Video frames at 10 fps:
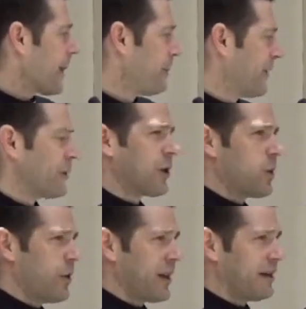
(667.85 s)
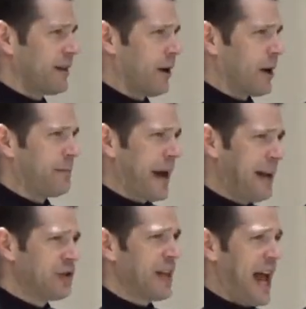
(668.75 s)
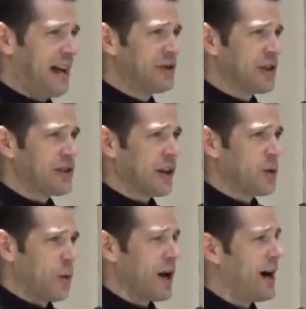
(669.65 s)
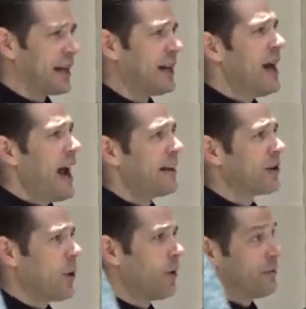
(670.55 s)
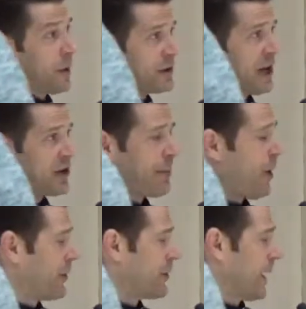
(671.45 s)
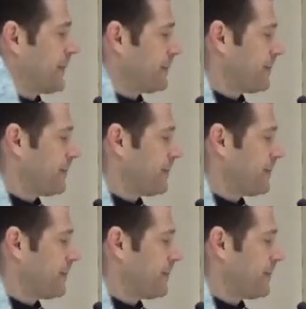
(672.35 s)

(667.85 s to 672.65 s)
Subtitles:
but there's a quote or a page that has just a quote on it, and it's a quote from St. John Paul the Great.